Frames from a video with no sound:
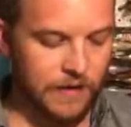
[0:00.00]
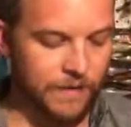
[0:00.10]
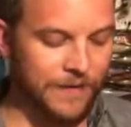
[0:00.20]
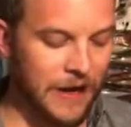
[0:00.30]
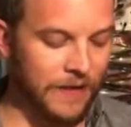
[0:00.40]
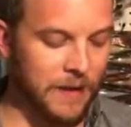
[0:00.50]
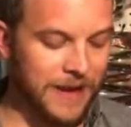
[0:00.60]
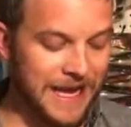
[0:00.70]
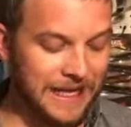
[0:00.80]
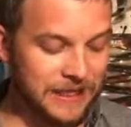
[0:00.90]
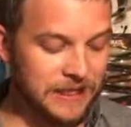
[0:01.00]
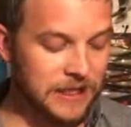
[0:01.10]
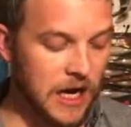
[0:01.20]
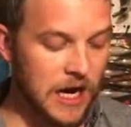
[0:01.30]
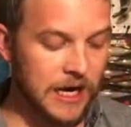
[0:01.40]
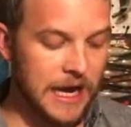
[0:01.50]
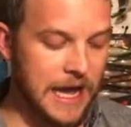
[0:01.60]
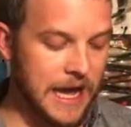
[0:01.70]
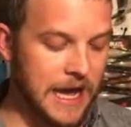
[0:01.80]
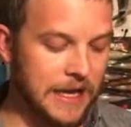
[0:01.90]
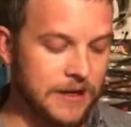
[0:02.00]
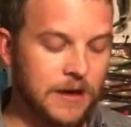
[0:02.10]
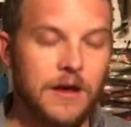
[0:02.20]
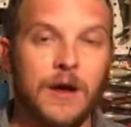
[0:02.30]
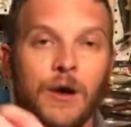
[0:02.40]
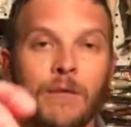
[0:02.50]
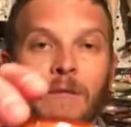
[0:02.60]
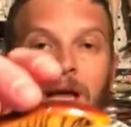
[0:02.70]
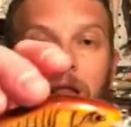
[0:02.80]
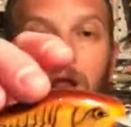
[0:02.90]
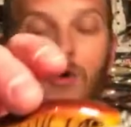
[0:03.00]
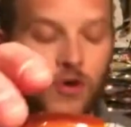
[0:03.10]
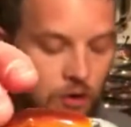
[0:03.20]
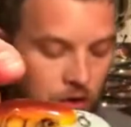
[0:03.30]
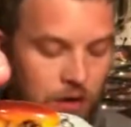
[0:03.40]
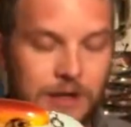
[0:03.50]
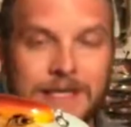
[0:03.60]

Found them in stock at my local